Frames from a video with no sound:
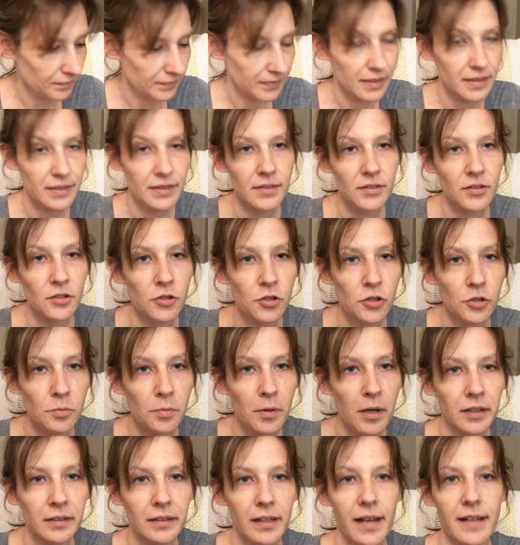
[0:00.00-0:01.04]
this is a
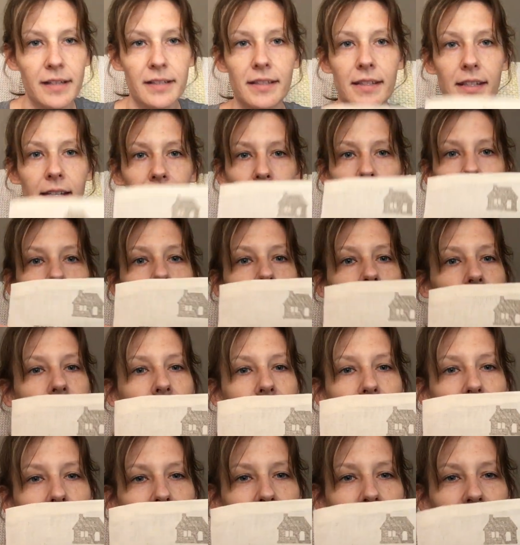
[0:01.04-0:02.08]
2-part last thing.
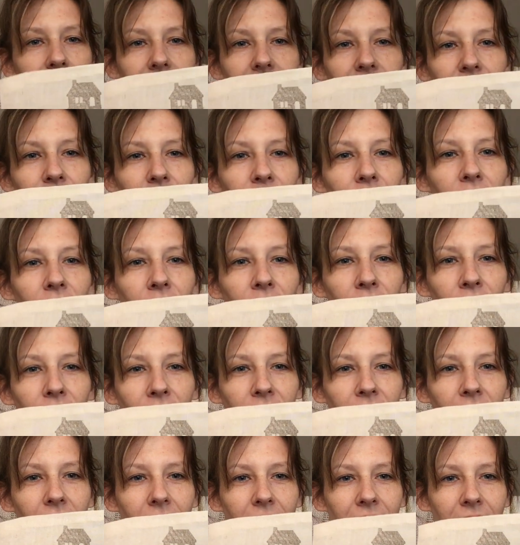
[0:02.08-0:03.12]
I got the little
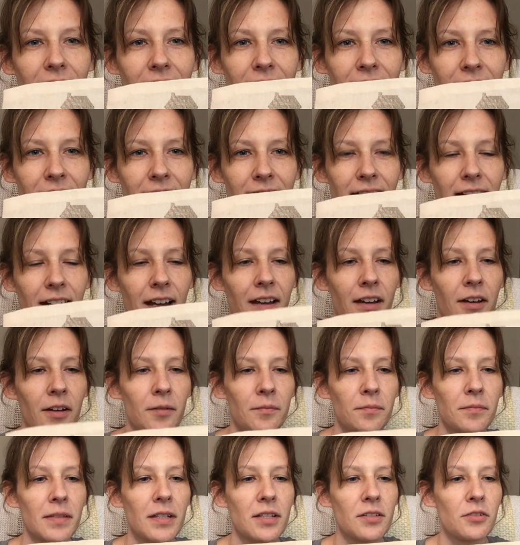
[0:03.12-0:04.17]
cotton,
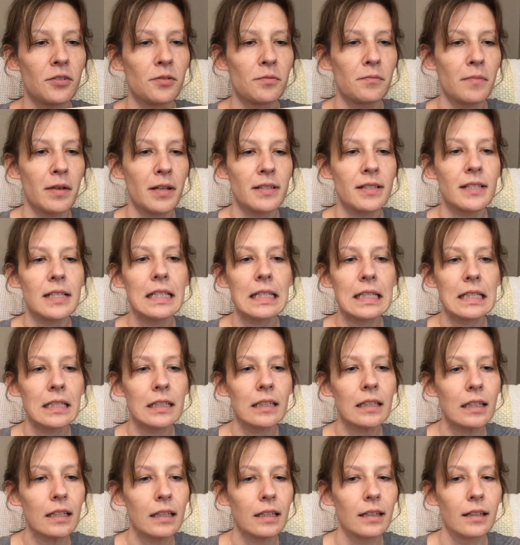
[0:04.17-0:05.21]
these are
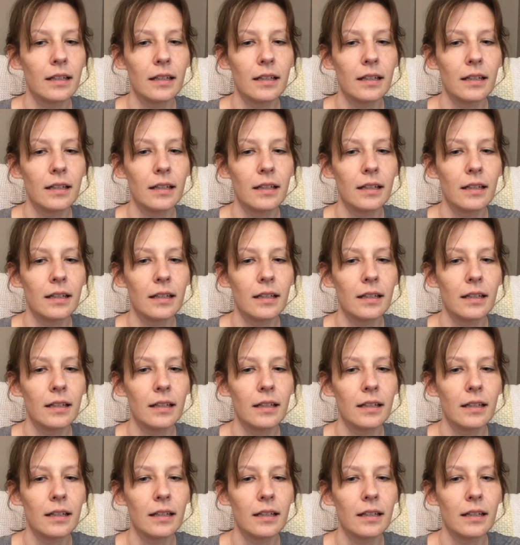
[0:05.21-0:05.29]
muslin,